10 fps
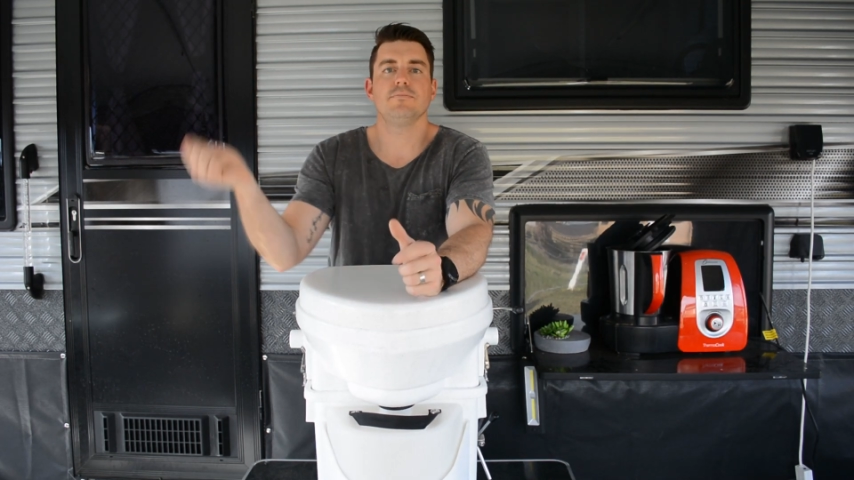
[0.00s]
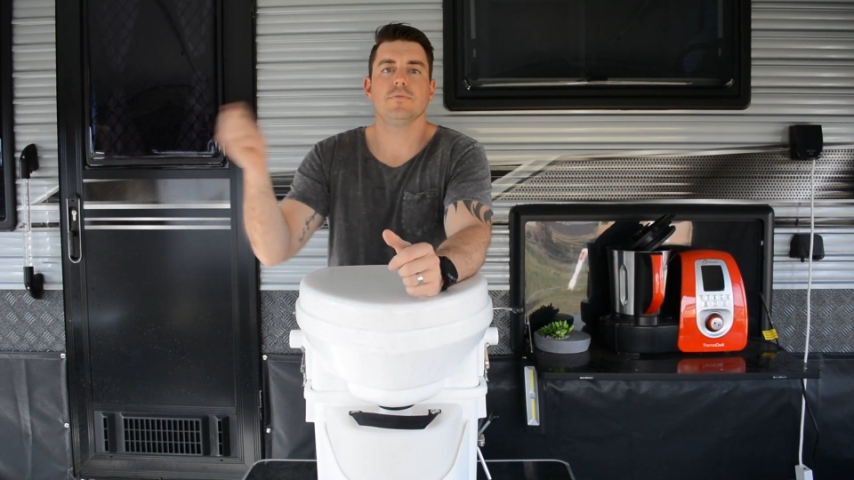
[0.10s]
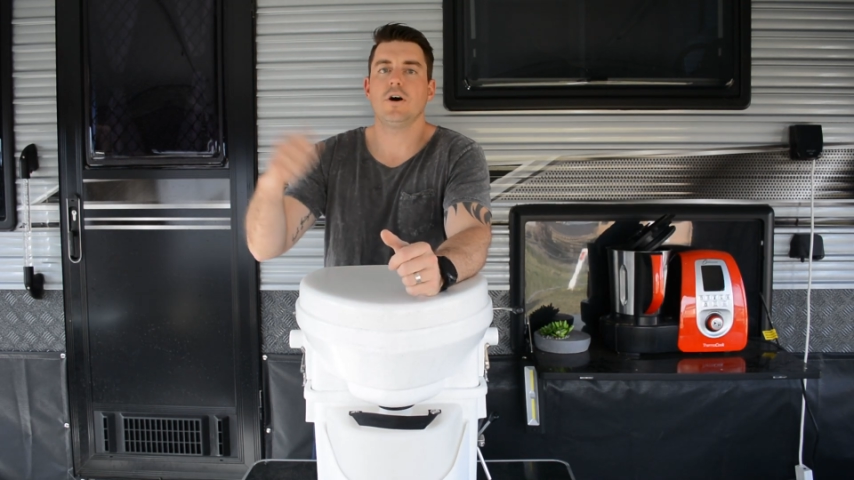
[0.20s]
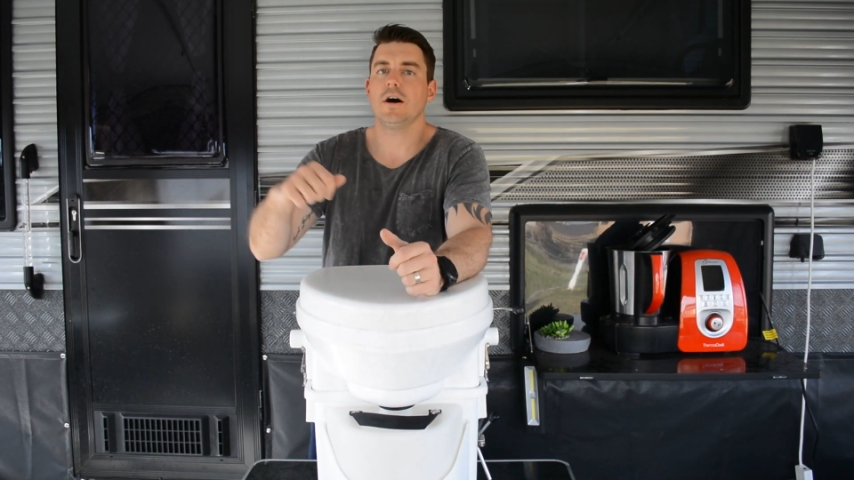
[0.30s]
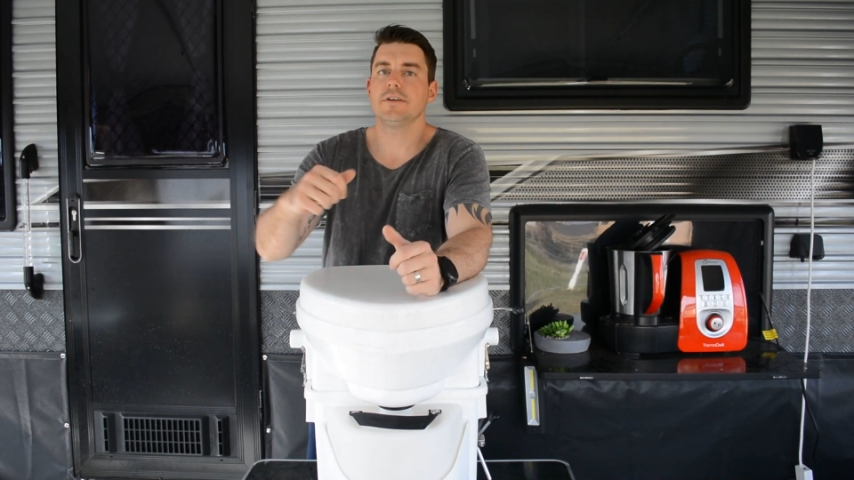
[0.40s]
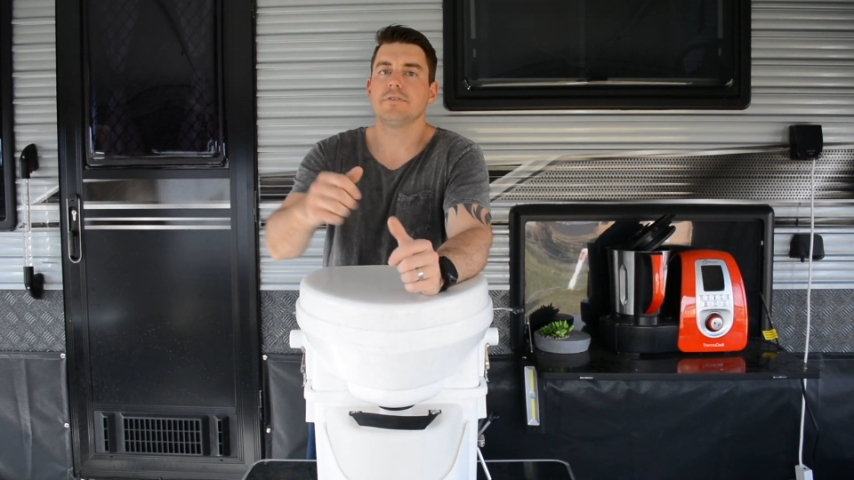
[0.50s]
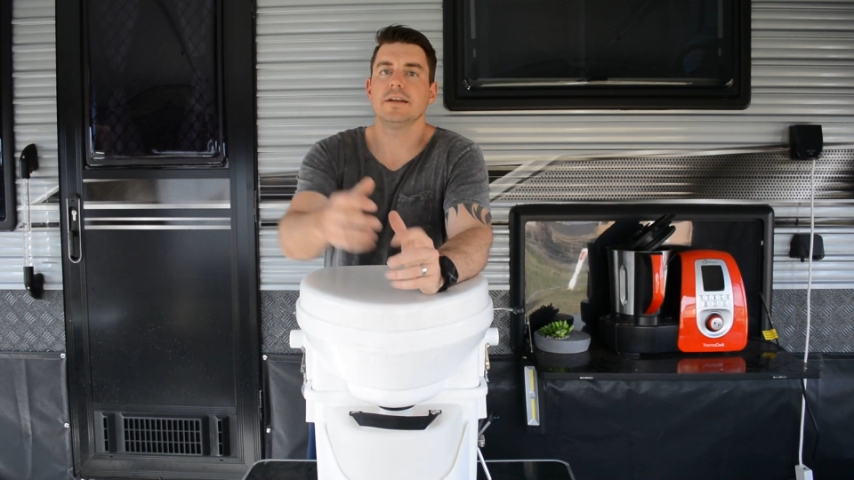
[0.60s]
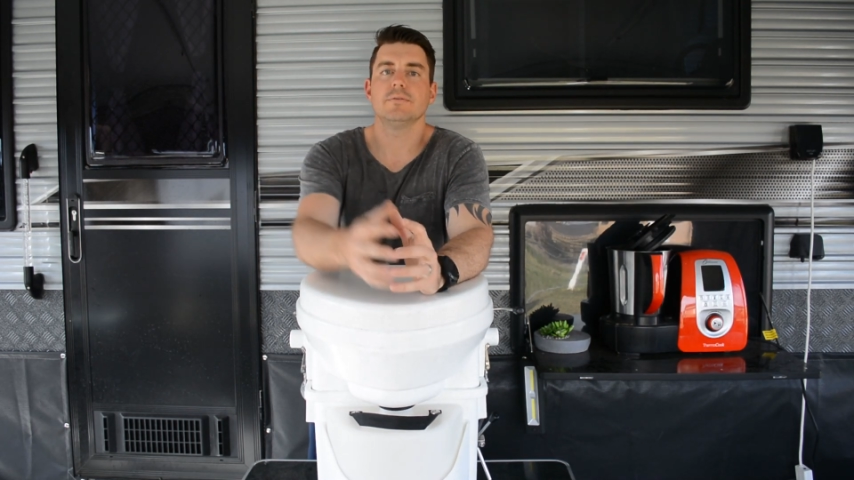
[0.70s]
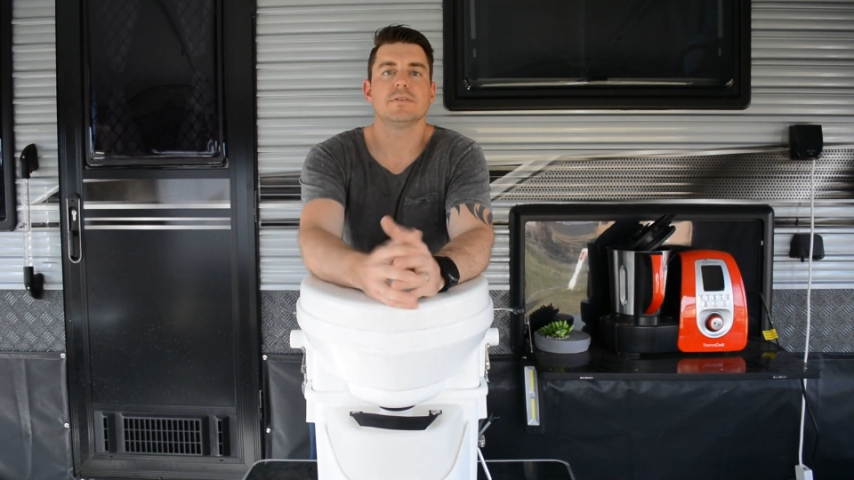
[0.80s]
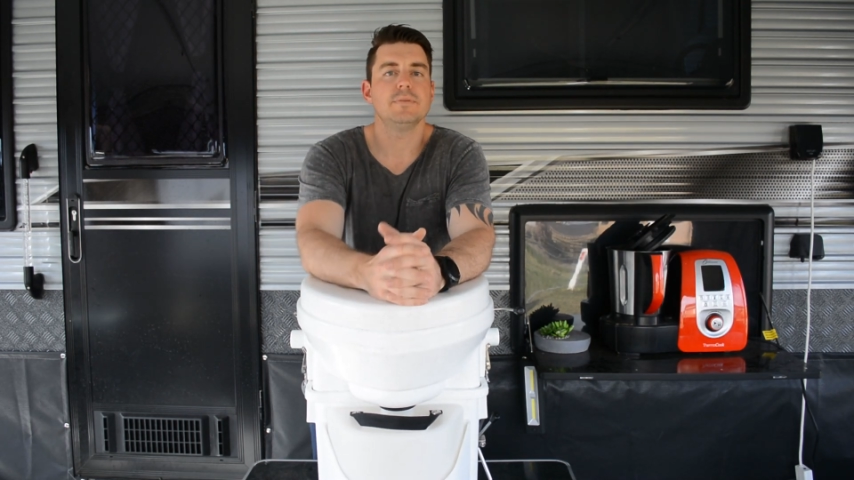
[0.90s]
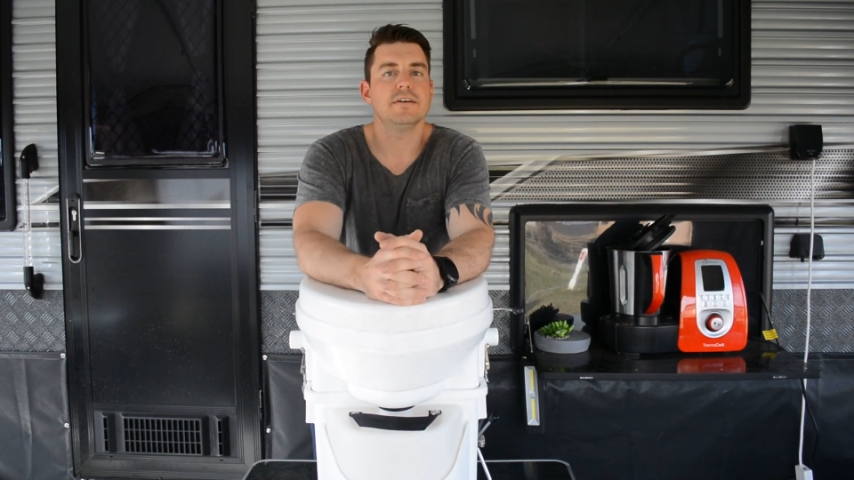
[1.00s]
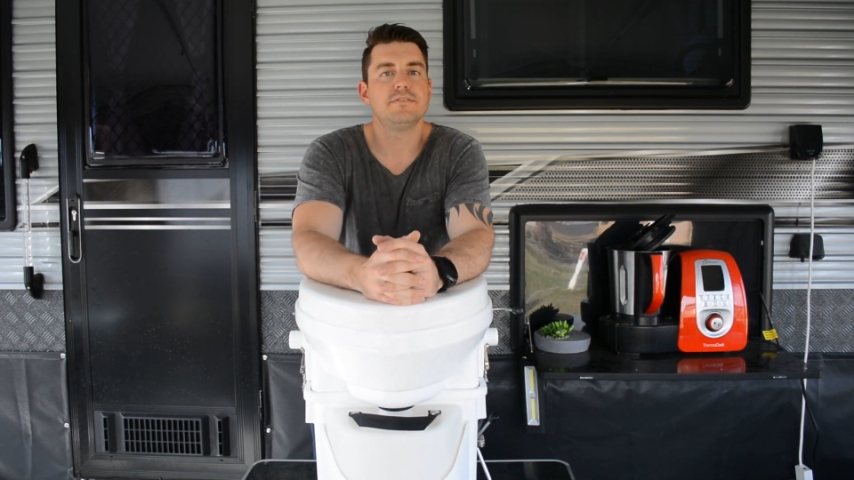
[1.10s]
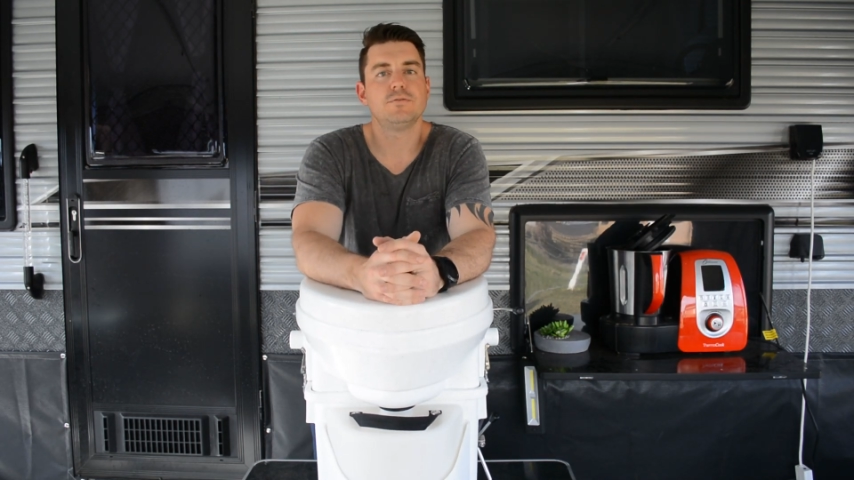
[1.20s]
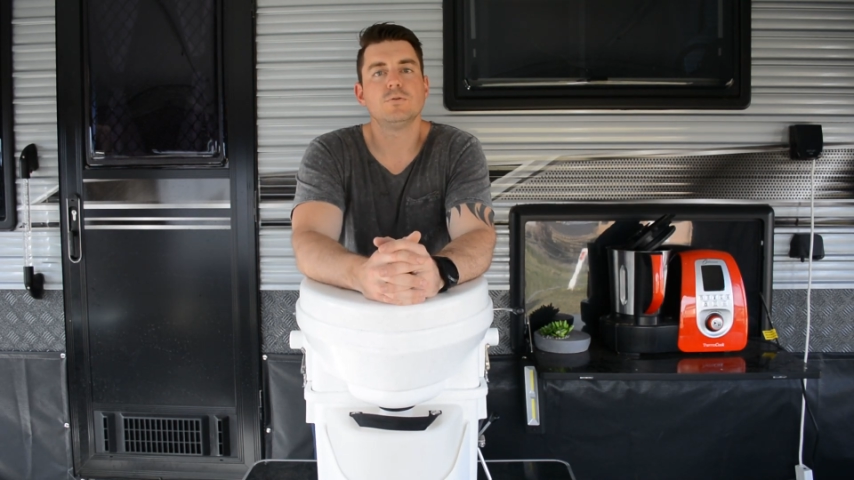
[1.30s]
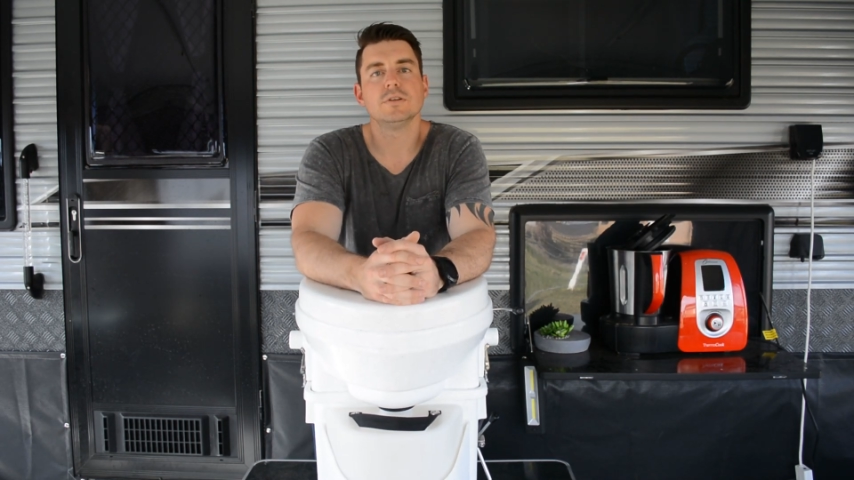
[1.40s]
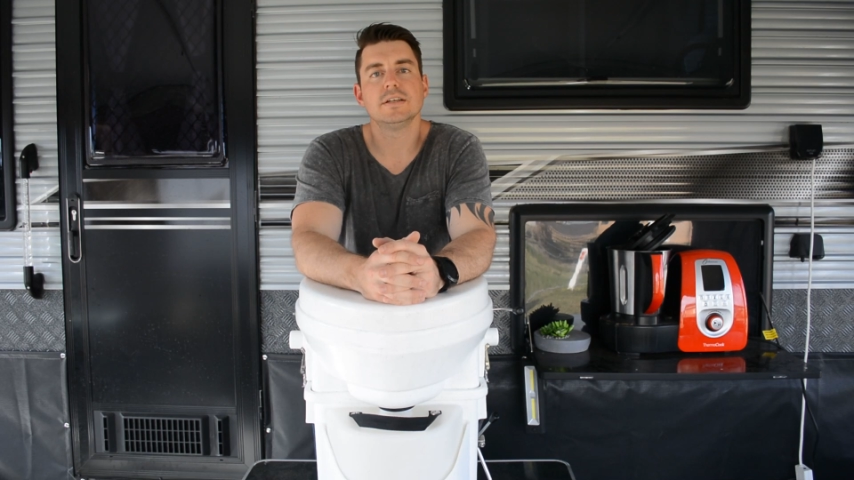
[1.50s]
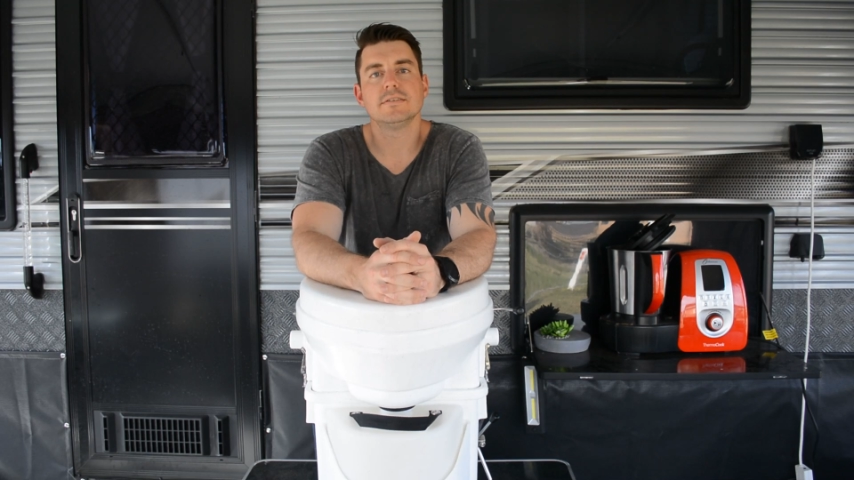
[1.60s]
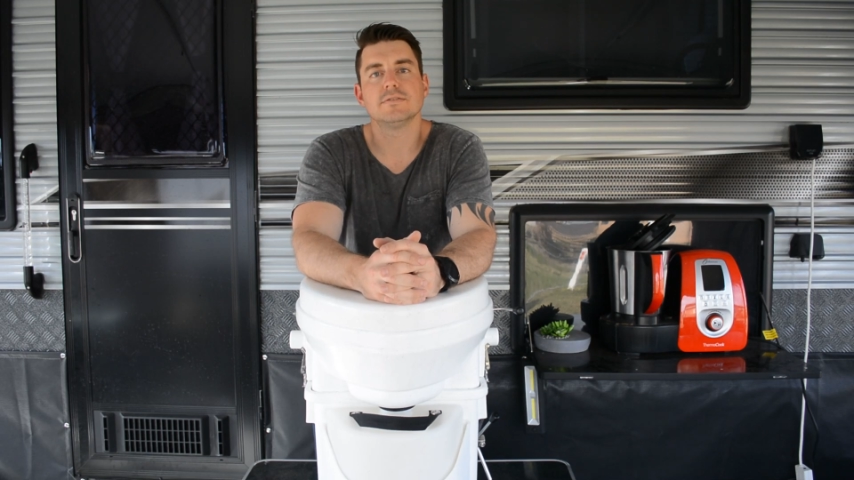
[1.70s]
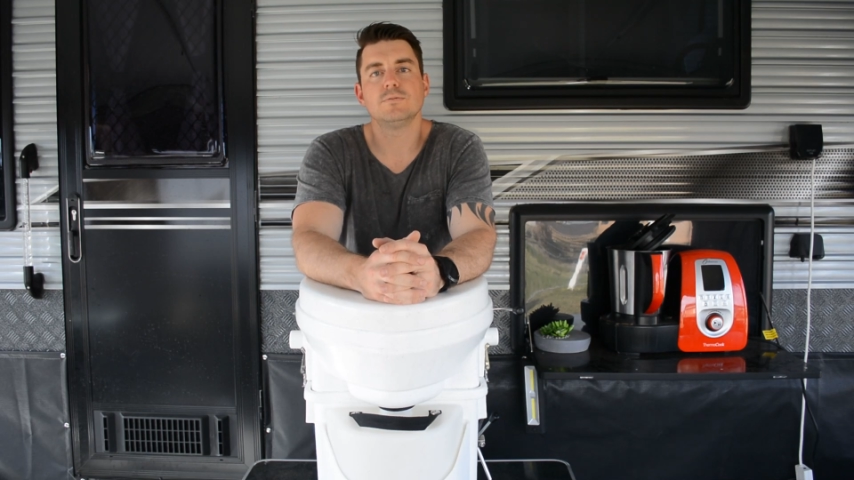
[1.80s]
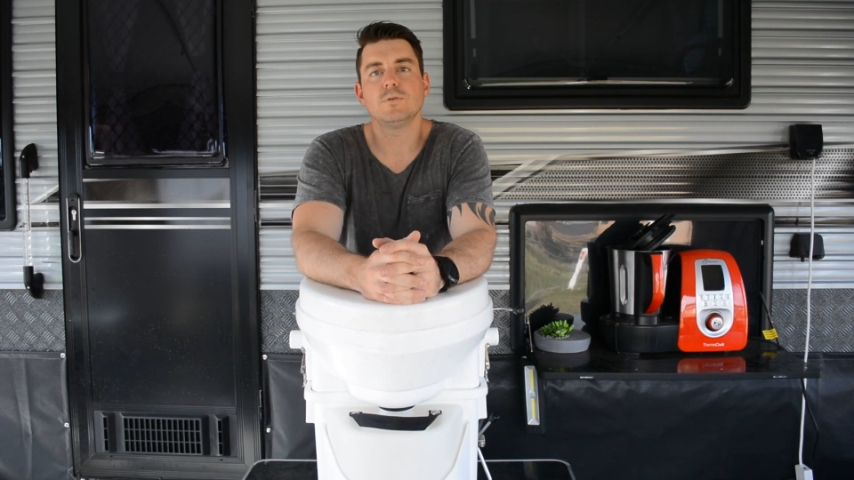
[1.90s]
Hydrate it with about 4
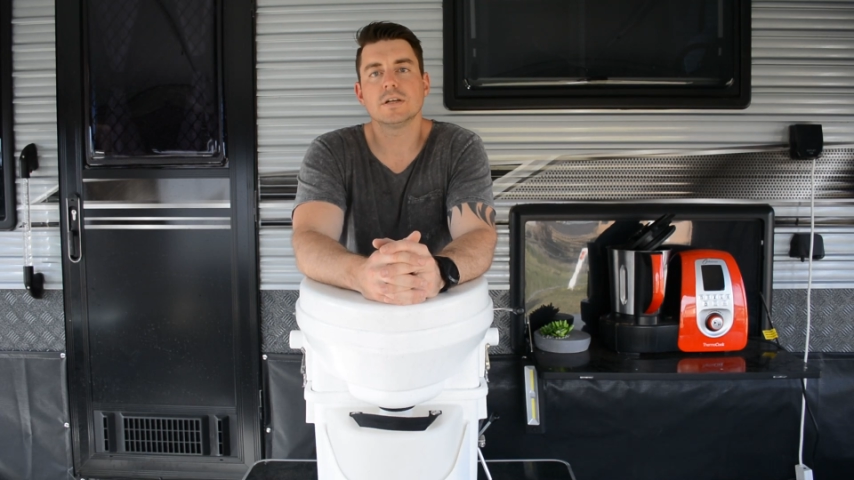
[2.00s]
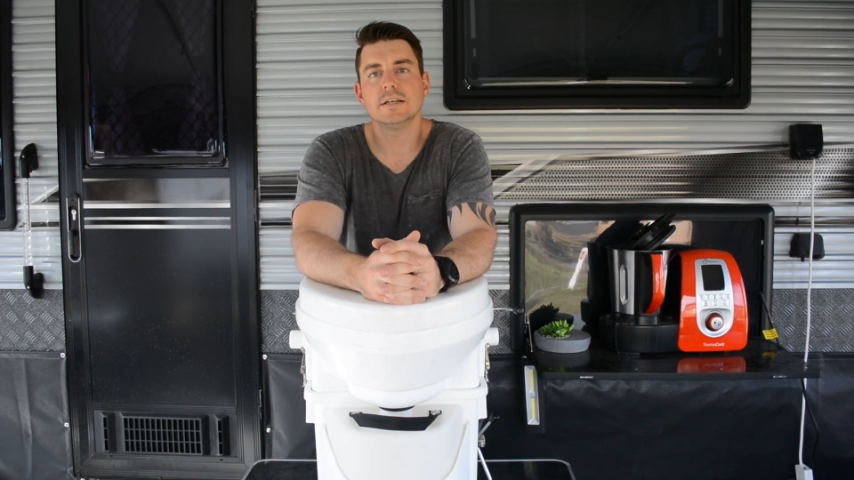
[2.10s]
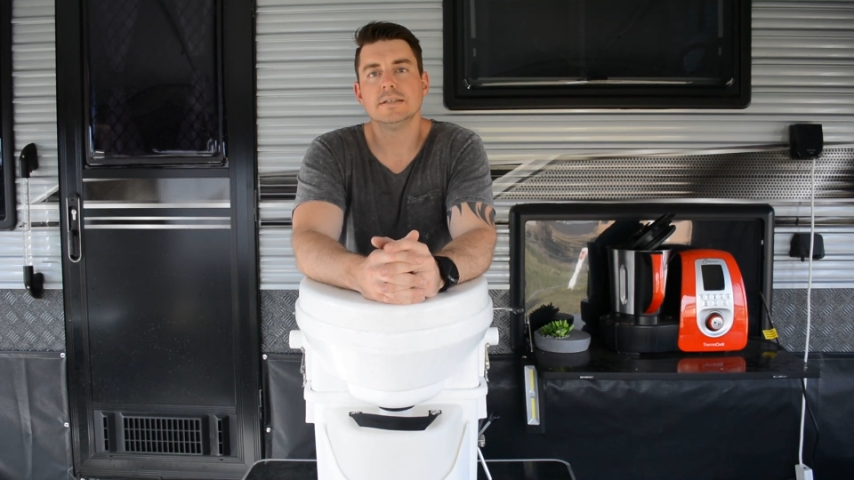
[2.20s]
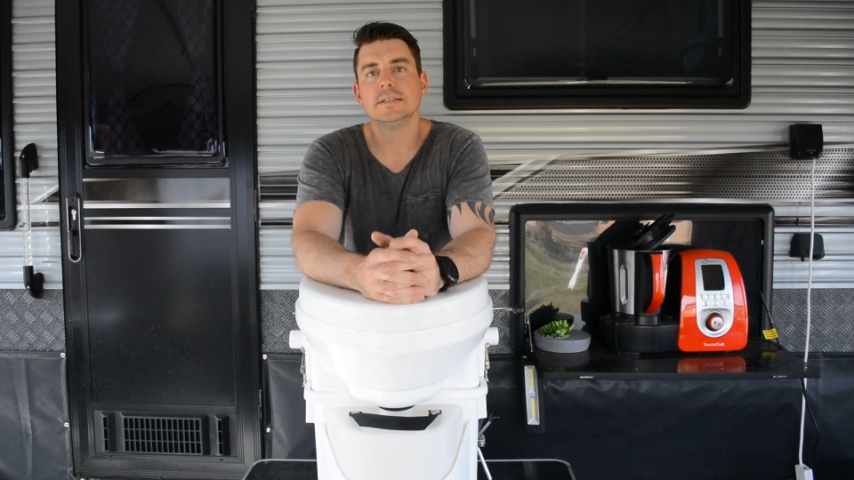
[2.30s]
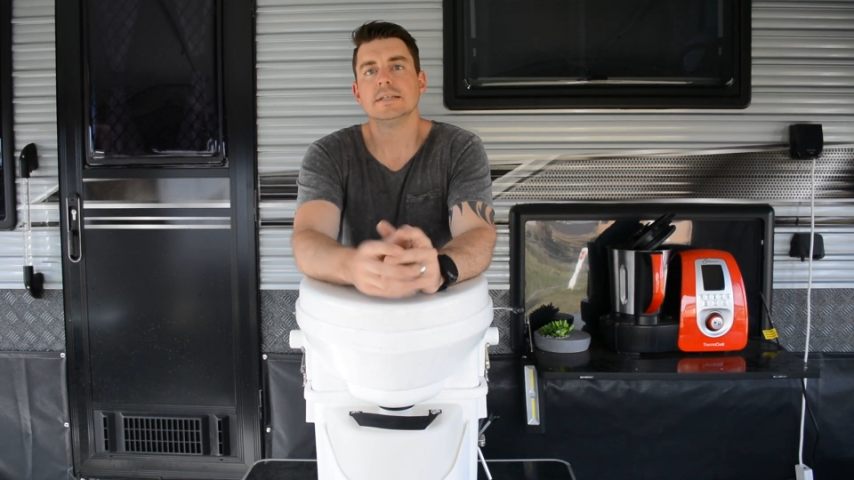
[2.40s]
litres of water.